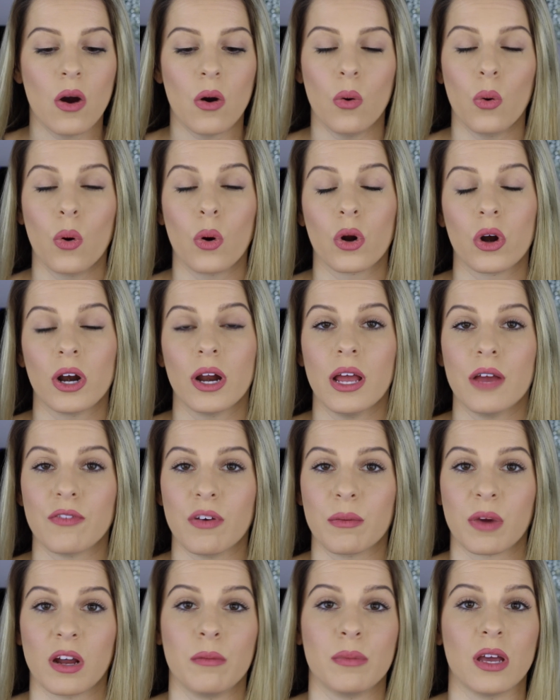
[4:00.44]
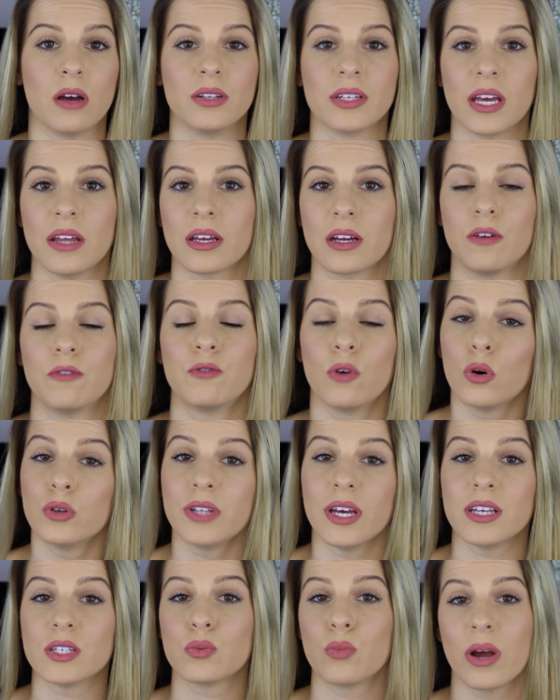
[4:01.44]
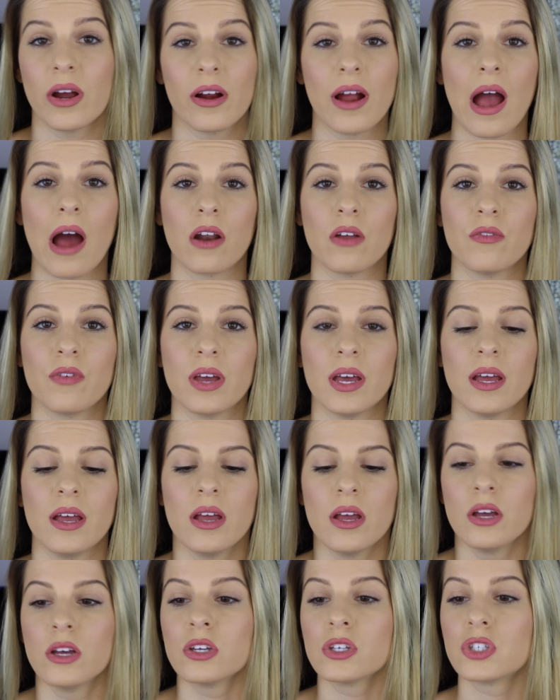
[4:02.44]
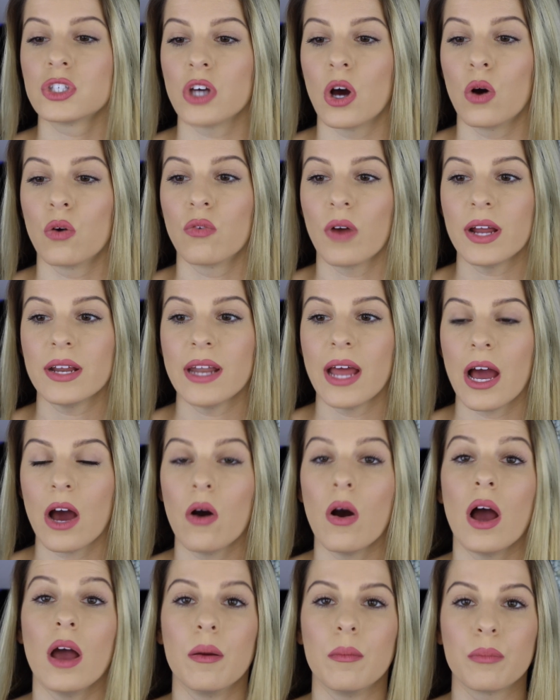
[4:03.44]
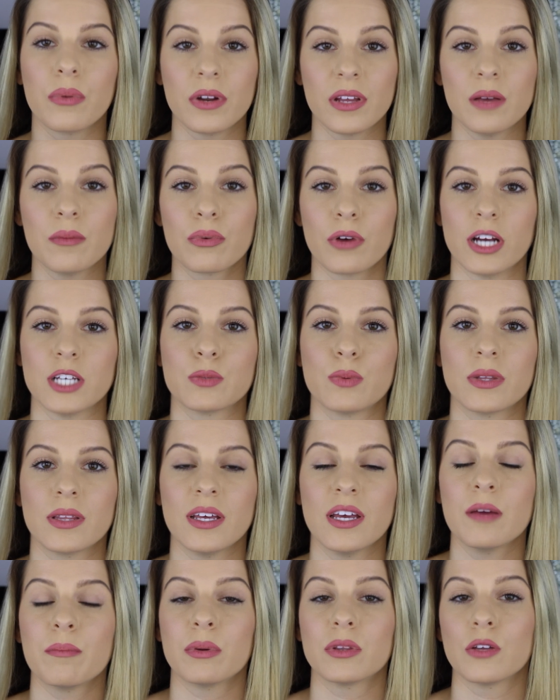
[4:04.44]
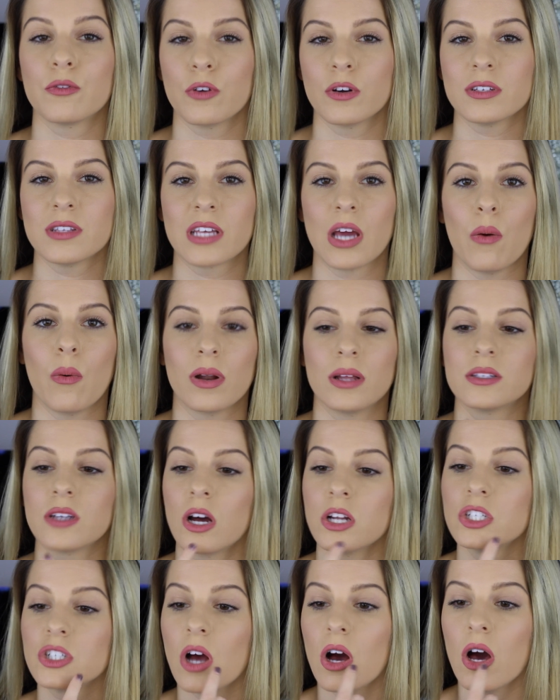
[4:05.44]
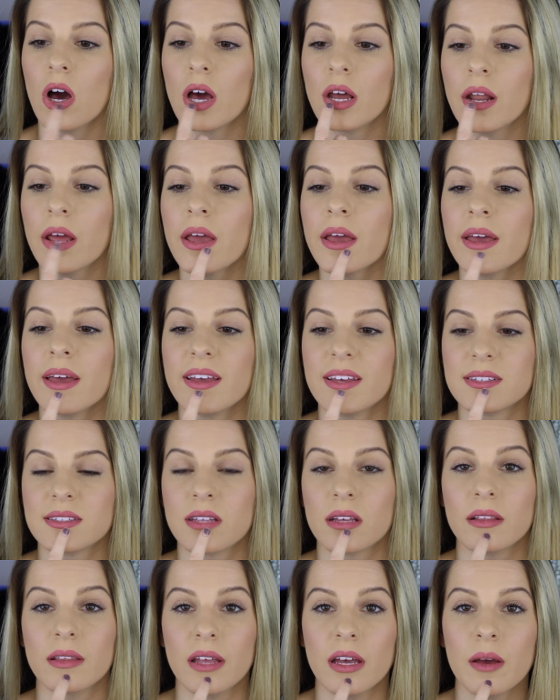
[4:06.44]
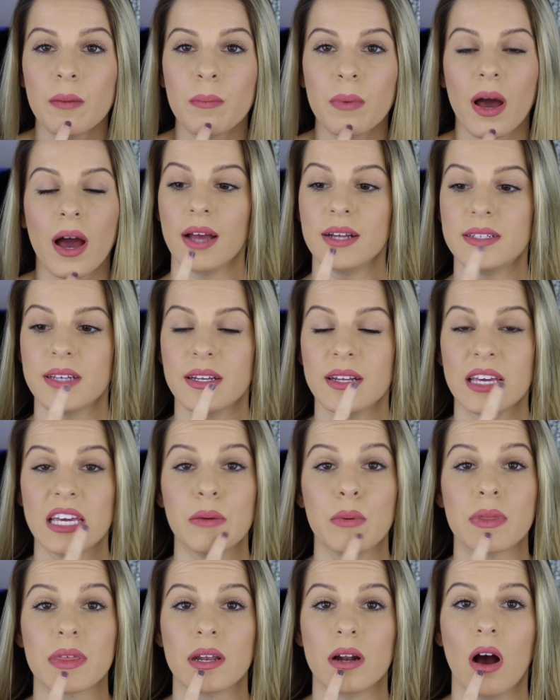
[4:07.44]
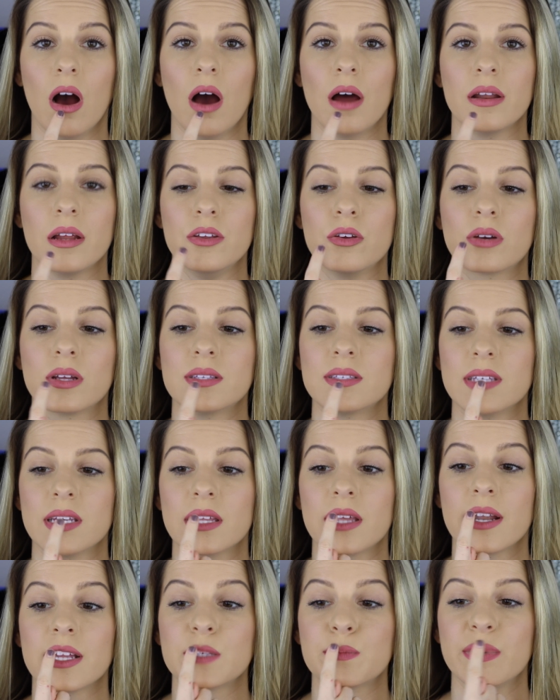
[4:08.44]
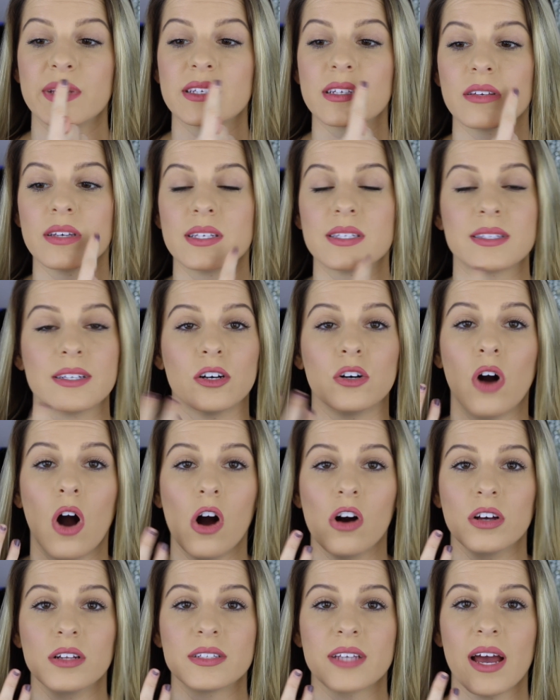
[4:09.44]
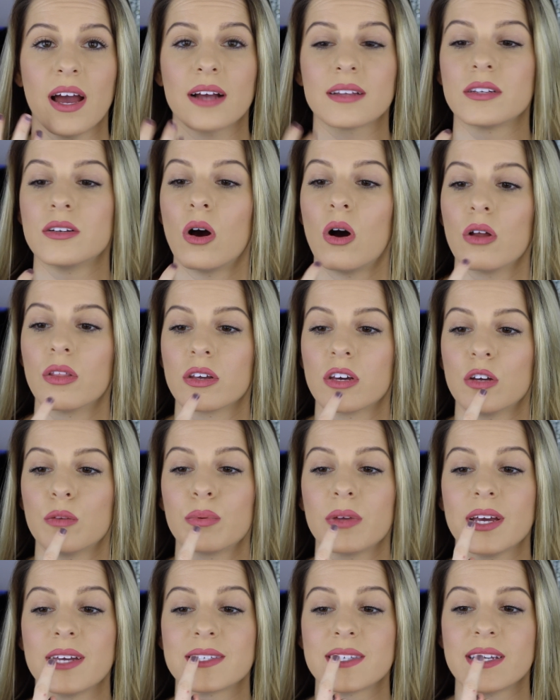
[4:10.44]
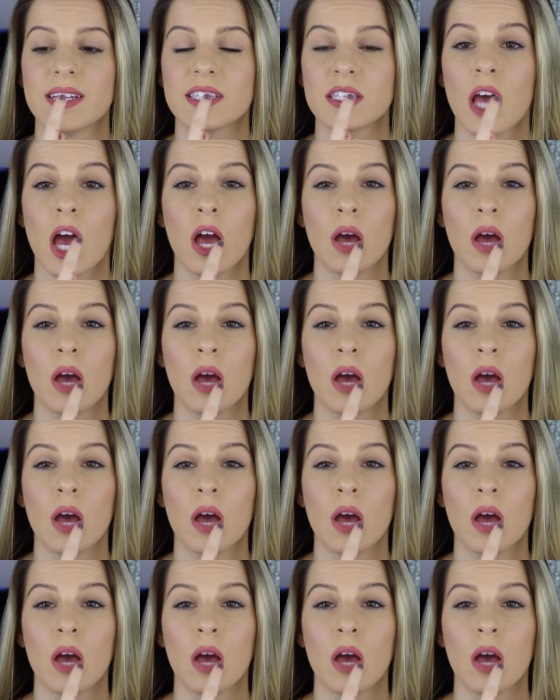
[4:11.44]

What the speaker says: or if I'm going to be able to get like a full day's wear out of it. So right now I'm pretty impressed with it, but the first thing I want to touch on is the lip. I did eat with it on and you can see that it's basically still all intact in all the good places,